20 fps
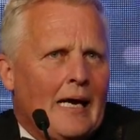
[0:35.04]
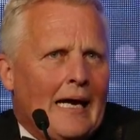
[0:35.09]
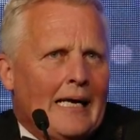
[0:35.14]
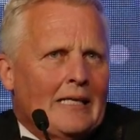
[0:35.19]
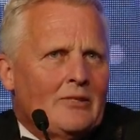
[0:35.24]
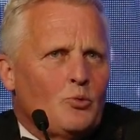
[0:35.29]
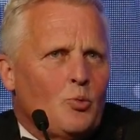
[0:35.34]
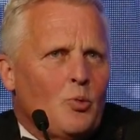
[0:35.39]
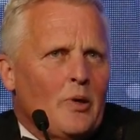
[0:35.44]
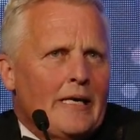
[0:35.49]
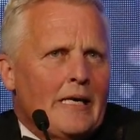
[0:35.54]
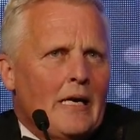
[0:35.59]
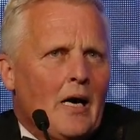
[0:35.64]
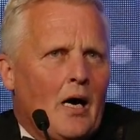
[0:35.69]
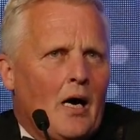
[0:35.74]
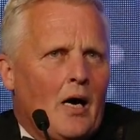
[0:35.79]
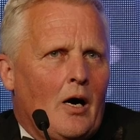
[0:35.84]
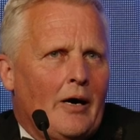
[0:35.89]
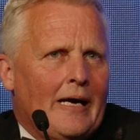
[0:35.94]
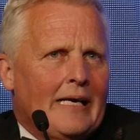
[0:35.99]
and we
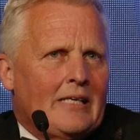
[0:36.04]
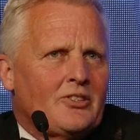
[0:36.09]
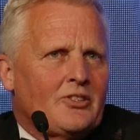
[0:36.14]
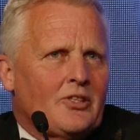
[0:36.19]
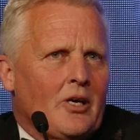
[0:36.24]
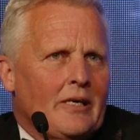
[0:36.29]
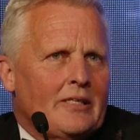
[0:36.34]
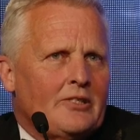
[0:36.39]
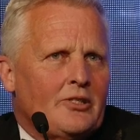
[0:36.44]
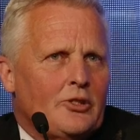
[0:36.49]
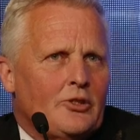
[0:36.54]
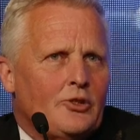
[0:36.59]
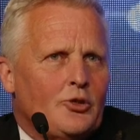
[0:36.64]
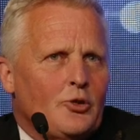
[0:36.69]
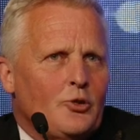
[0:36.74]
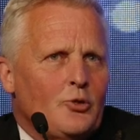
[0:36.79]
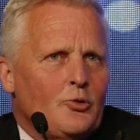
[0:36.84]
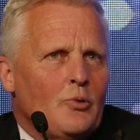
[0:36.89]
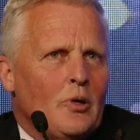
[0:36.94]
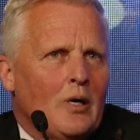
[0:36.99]
are excited
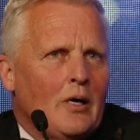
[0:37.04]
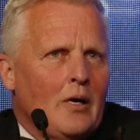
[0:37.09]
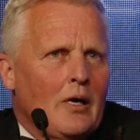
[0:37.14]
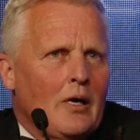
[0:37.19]
to